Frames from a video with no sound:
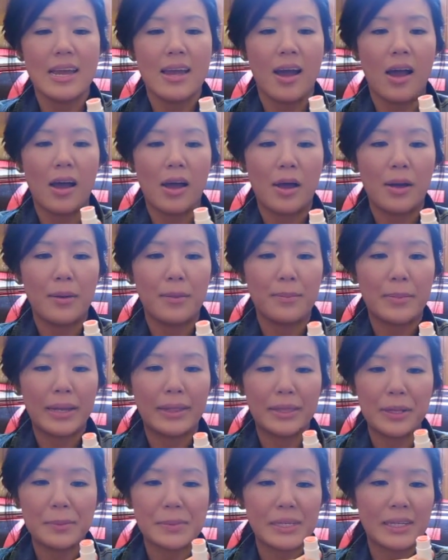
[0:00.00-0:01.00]
My
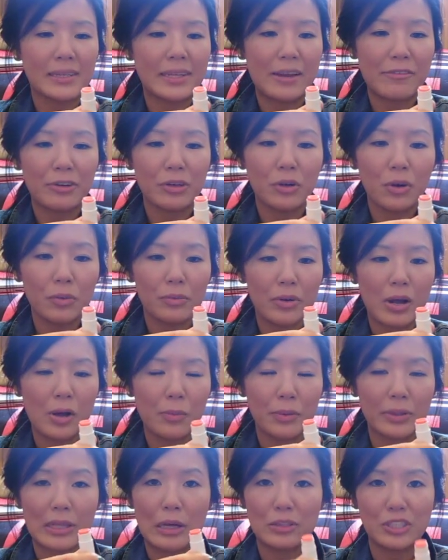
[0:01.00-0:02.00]
lips can never go
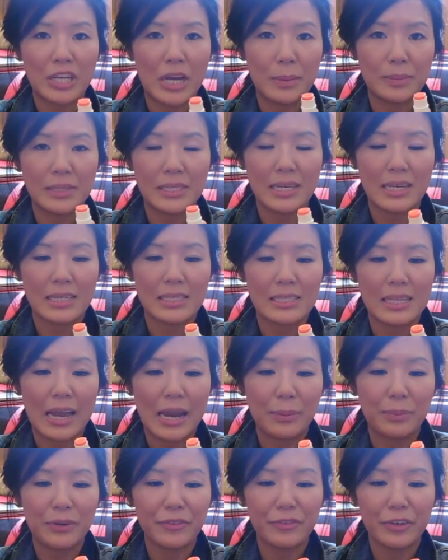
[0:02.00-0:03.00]
wrong without chapsticks.
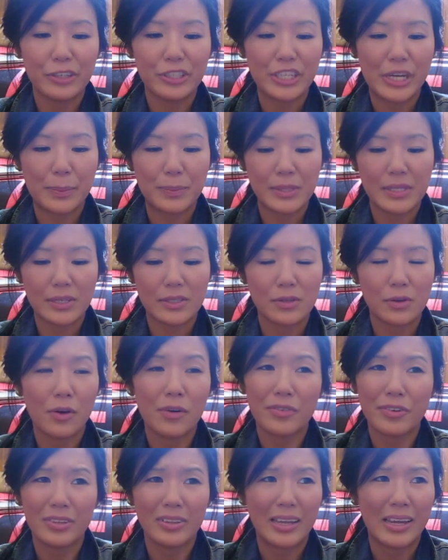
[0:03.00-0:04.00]
I prefer chapsticks
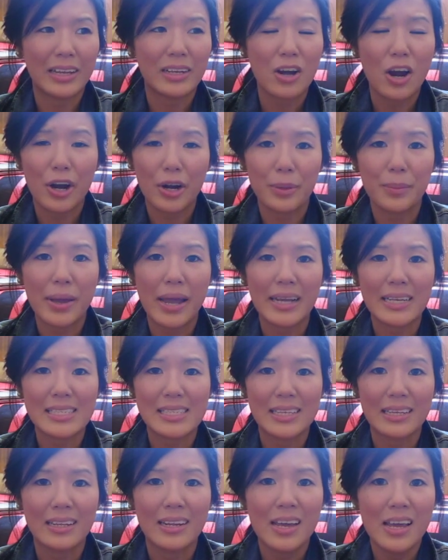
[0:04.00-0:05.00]
over like
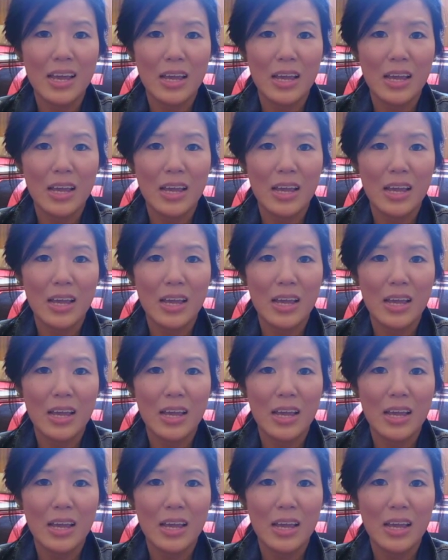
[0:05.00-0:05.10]
Carmex and